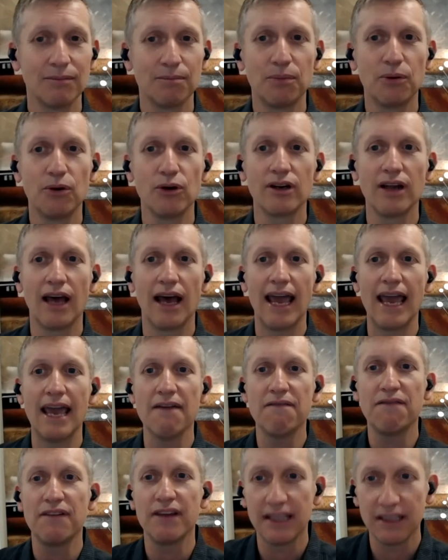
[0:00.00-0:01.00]
put
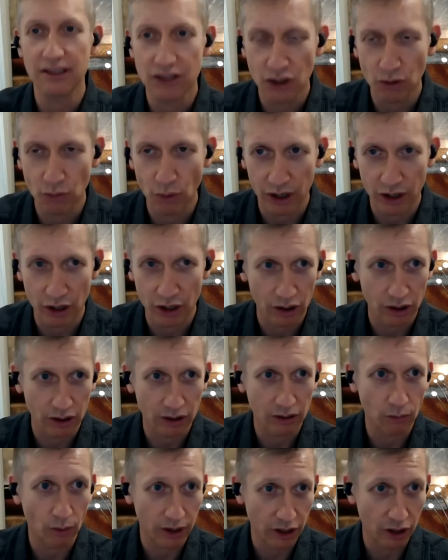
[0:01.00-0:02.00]
effort into what
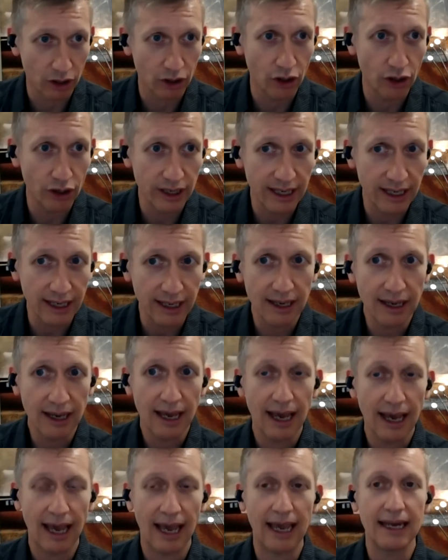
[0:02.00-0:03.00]
you're learning,
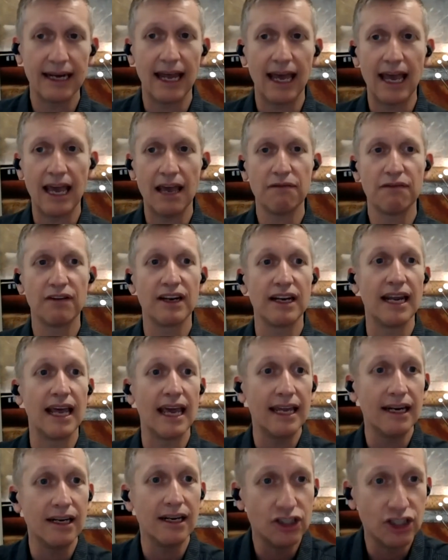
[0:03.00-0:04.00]
and effort and
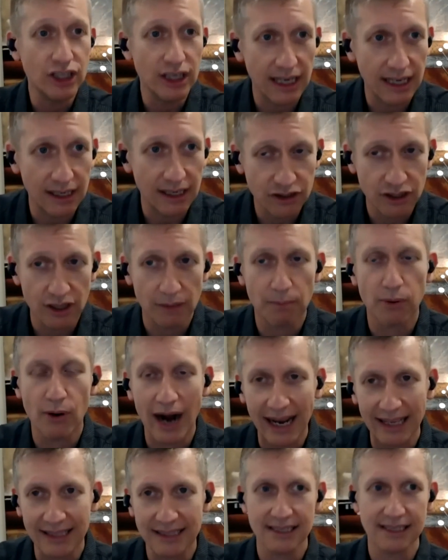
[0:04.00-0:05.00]
energy into the
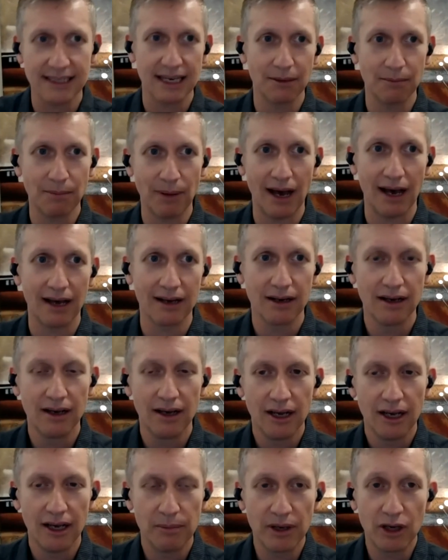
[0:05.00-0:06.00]
practicing part.
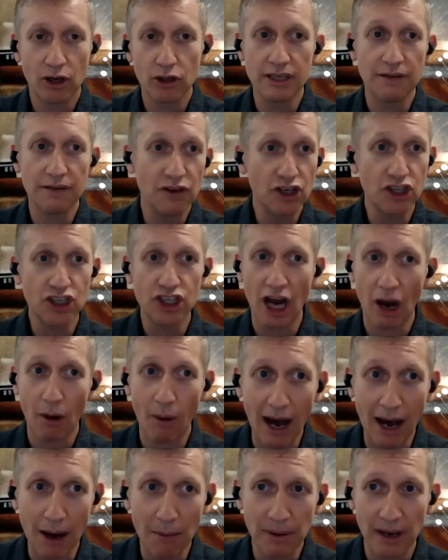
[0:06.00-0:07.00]
Because if you show
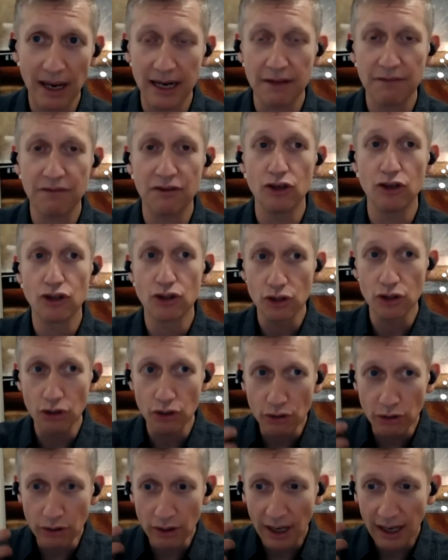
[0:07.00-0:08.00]
up and if you
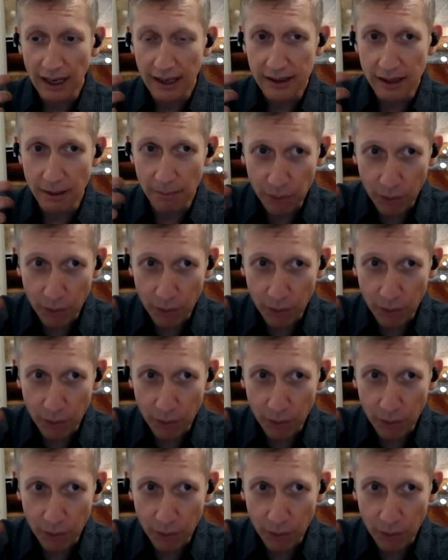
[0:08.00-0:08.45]
do the